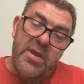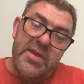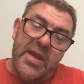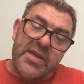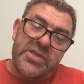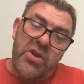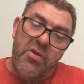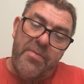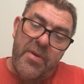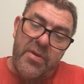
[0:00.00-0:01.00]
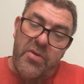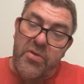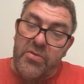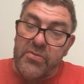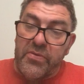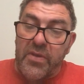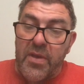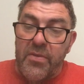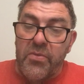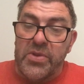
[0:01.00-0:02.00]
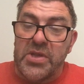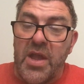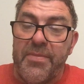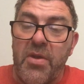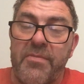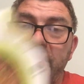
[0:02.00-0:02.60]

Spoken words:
Yakisoba noodles, wasabi on